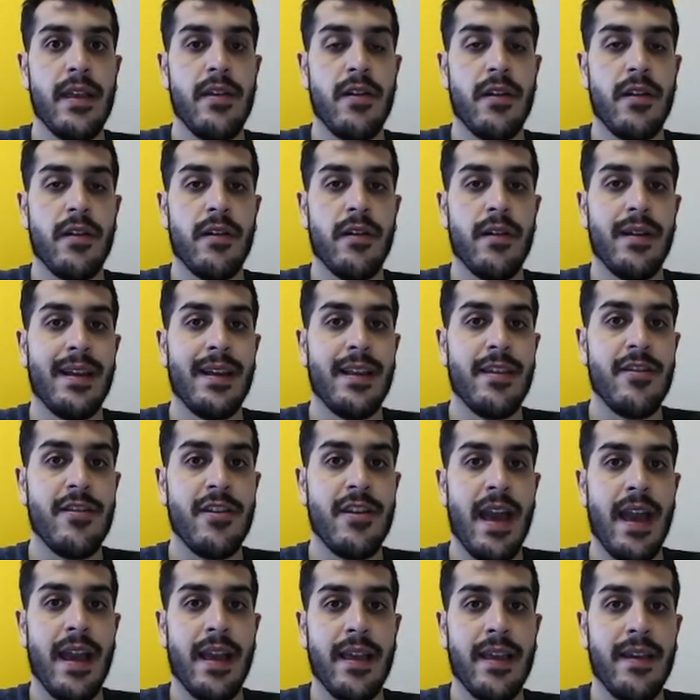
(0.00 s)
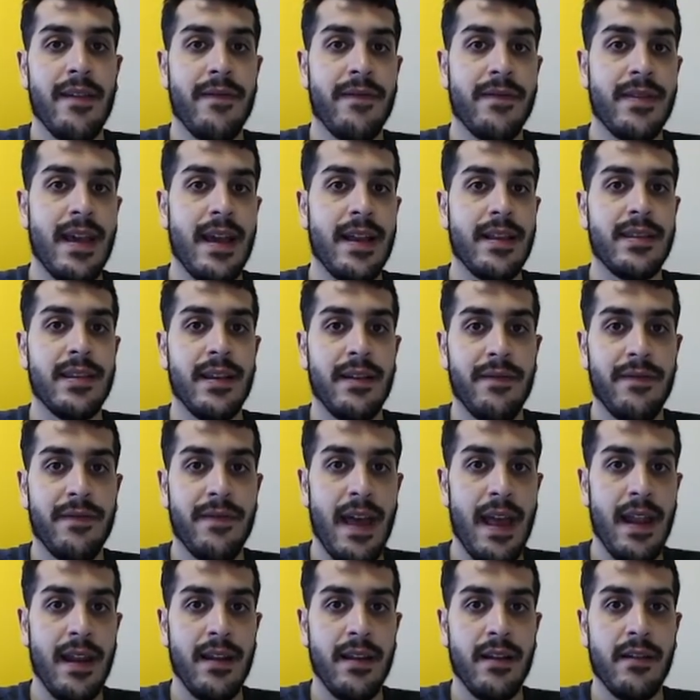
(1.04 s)
You're gonna check if that's a
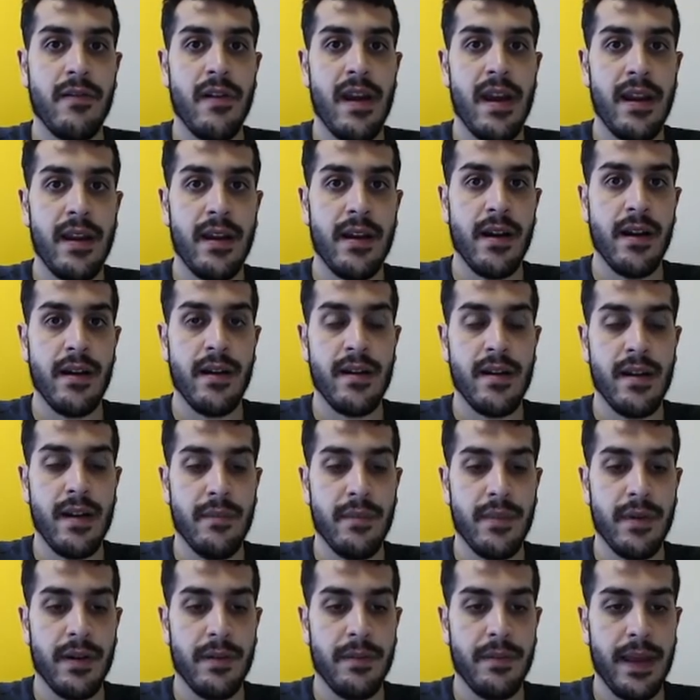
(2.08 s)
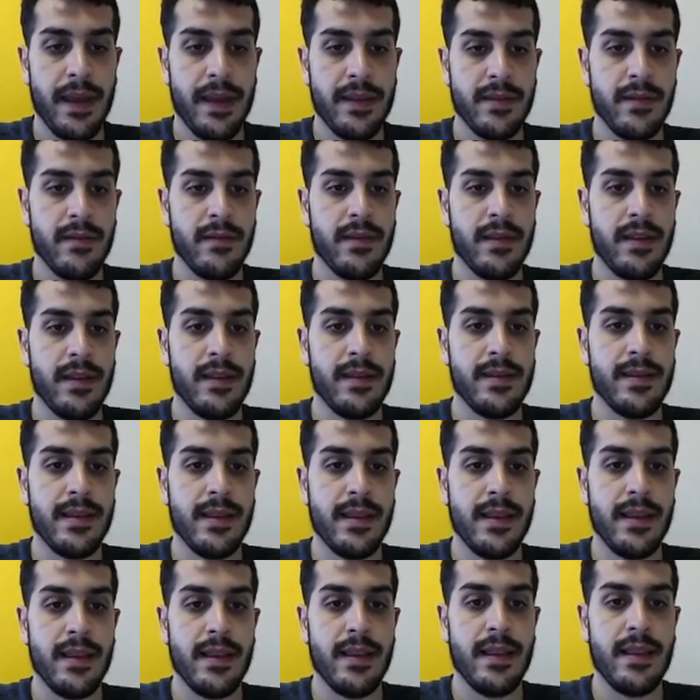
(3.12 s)
valid credit card number based on this
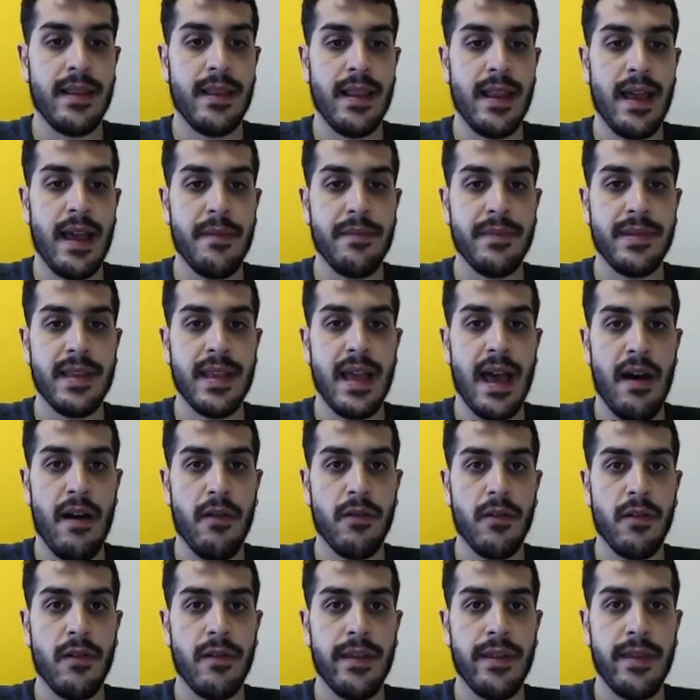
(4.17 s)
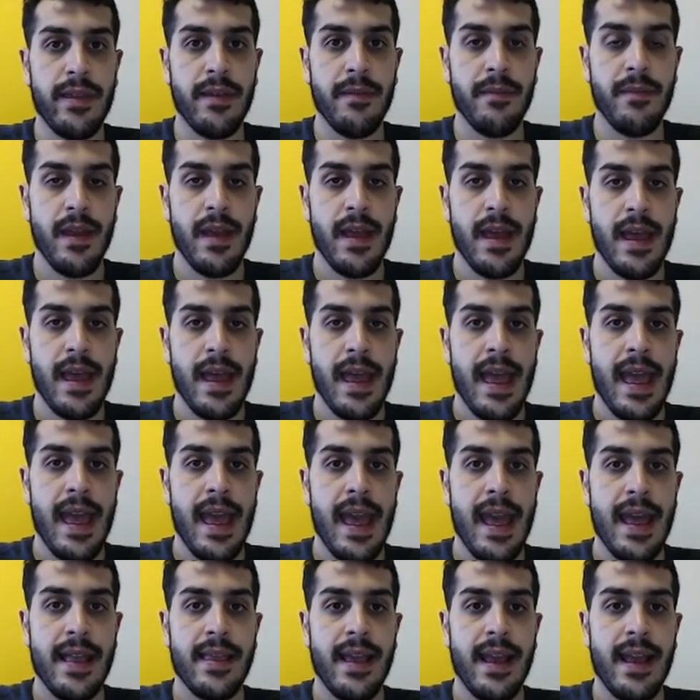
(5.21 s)
Luhn's algorithm
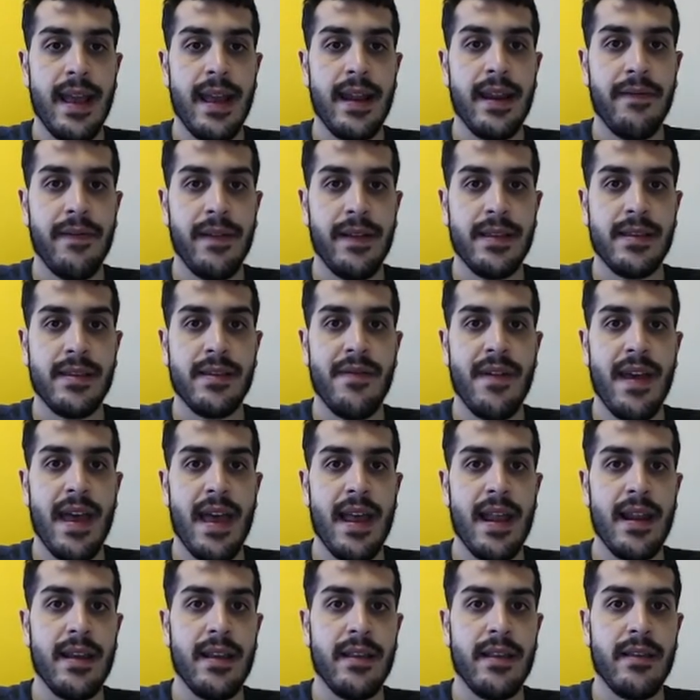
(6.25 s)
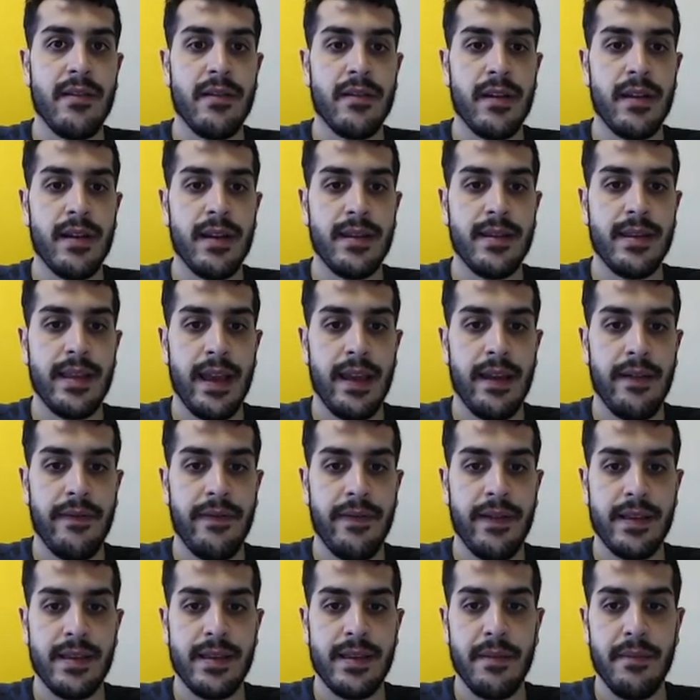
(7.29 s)
and then if it's valid, you're gonna say
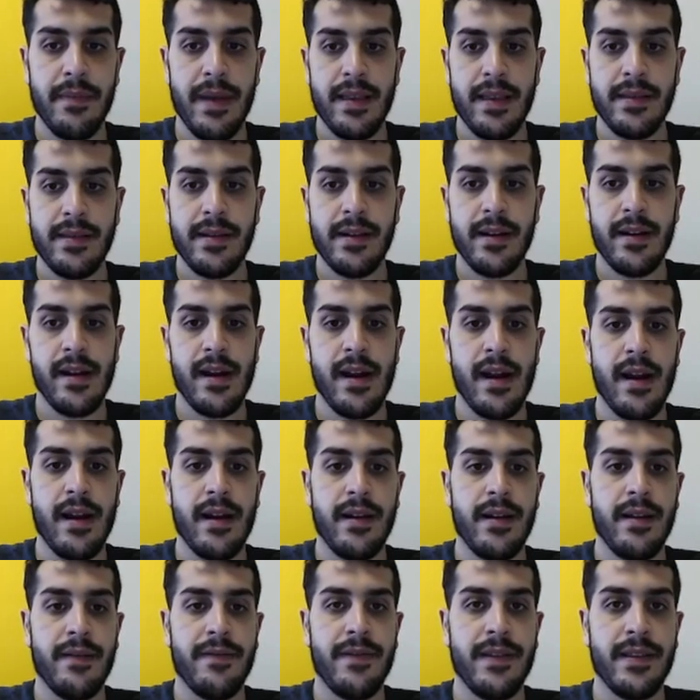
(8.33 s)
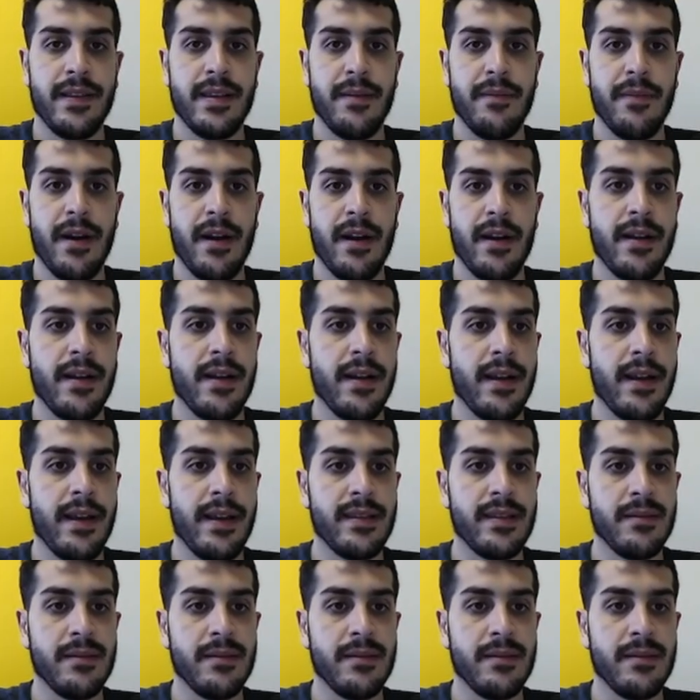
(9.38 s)
if it's a MasterCard, if it's American